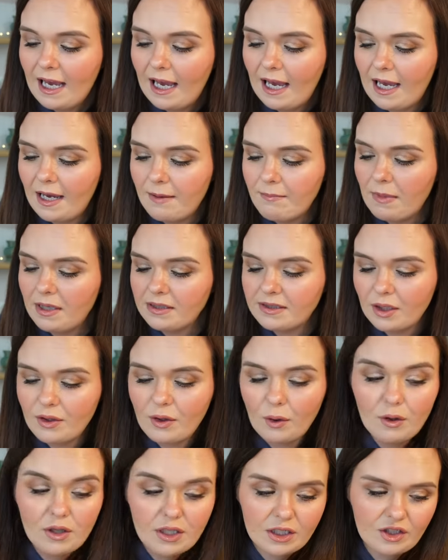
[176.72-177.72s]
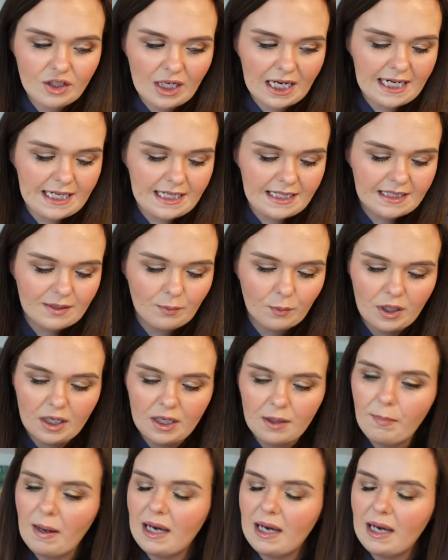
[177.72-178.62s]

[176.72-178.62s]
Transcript: um, and so the other shades were